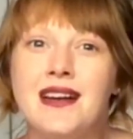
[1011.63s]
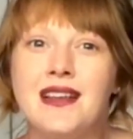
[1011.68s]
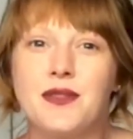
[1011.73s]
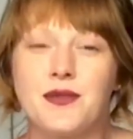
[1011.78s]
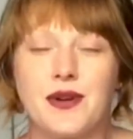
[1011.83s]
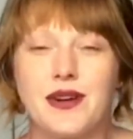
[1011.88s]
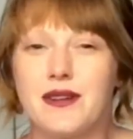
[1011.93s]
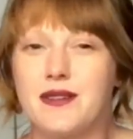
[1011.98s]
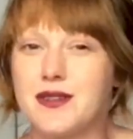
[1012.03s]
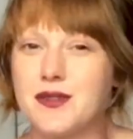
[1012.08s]

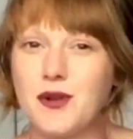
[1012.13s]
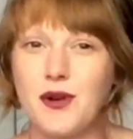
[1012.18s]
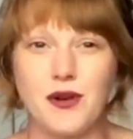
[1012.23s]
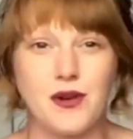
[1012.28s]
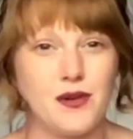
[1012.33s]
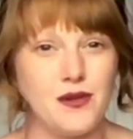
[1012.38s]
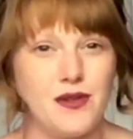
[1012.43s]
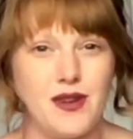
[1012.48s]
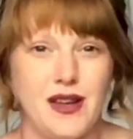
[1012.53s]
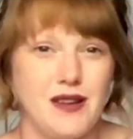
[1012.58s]
Thriller is not
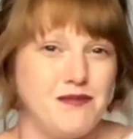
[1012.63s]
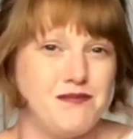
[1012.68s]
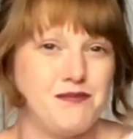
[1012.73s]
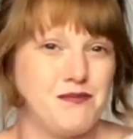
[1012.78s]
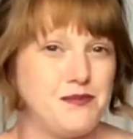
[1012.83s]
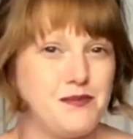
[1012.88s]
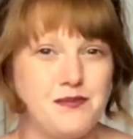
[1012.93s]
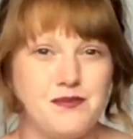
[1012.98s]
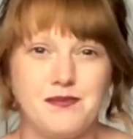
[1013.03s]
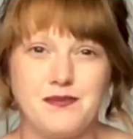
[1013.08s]
a
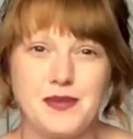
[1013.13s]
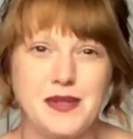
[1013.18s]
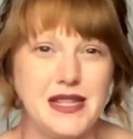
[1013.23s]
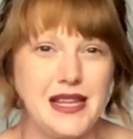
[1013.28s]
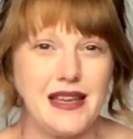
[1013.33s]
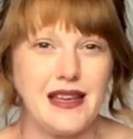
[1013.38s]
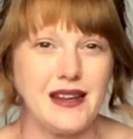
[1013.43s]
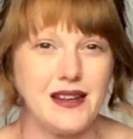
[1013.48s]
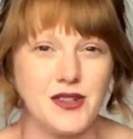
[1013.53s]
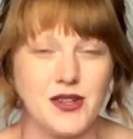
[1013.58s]

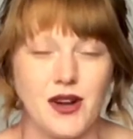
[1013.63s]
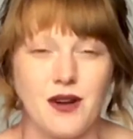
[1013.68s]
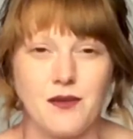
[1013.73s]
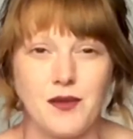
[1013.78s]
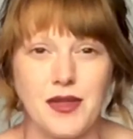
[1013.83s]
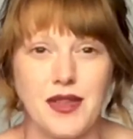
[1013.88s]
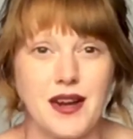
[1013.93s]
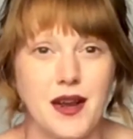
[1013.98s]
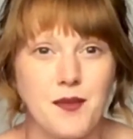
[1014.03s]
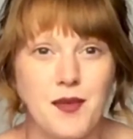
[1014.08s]
particular
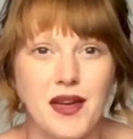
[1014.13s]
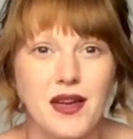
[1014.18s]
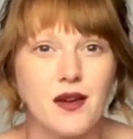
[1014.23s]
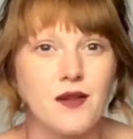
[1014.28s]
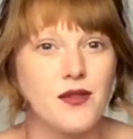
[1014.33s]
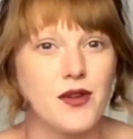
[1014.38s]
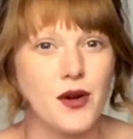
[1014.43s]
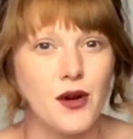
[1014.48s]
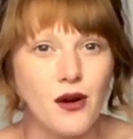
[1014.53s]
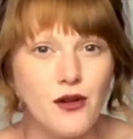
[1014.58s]
genre that I pick up
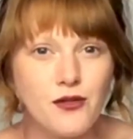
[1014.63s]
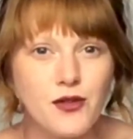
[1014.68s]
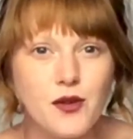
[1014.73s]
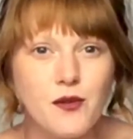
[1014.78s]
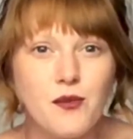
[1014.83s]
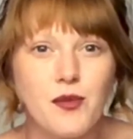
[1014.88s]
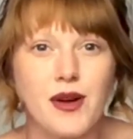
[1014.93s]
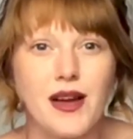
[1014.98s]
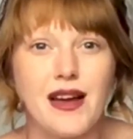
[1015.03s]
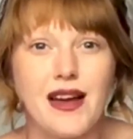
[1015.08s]
very
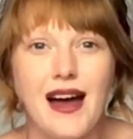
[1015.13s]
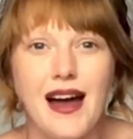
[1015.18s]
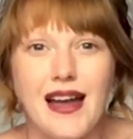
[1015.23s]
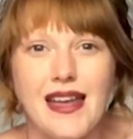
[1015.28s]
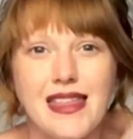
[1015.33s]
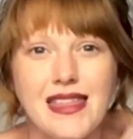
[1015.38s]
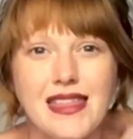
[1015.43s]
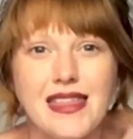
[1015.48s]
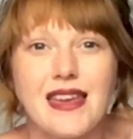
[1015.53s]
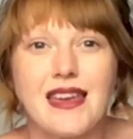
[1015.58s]
often, but I
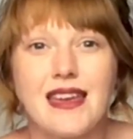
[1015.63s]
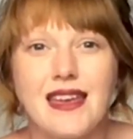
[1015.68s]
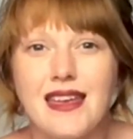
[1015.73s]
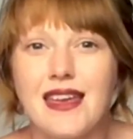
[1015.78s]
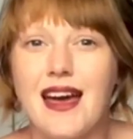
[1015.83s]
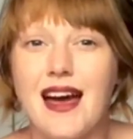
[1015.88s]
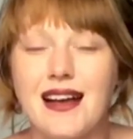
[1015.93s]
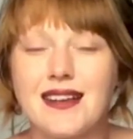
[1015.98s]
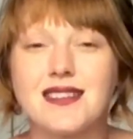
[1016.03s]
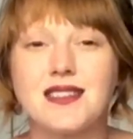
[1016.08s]
think it
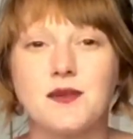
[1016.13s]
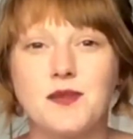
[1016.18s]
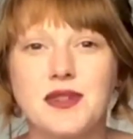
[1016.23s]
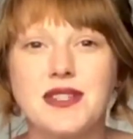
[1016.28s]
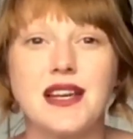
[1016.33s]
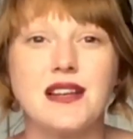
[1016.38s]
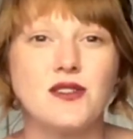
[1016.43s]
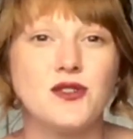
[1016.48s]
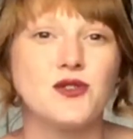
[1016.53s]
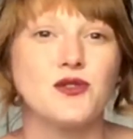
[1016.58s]
has the
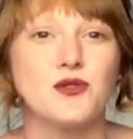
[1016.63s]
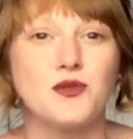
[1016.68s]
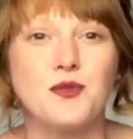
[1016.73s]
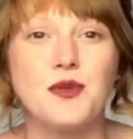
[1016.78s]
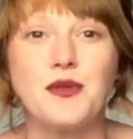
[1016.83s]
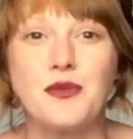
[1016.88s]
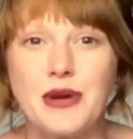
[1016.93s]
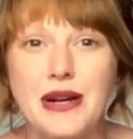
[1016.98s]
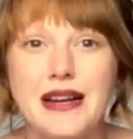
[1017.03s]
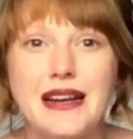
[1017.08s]
potential to be
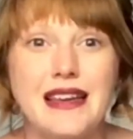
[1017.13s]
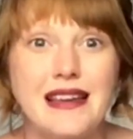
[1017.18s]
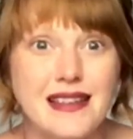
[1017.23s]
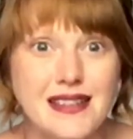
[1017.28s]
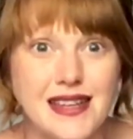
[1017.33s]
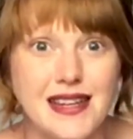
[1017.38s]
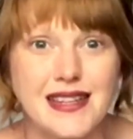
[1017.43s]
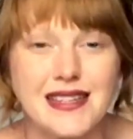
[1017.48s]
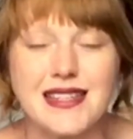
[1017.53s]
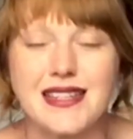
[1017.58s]
really
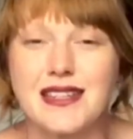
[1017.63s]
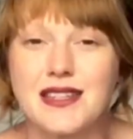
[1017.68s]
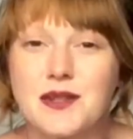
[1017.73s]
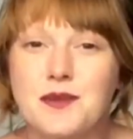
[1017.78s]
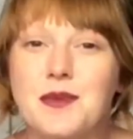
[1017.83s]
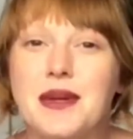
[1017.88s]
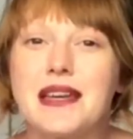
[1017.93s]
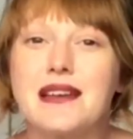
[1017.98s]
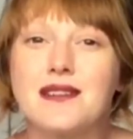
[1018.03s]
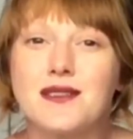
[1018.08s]
exciting to me.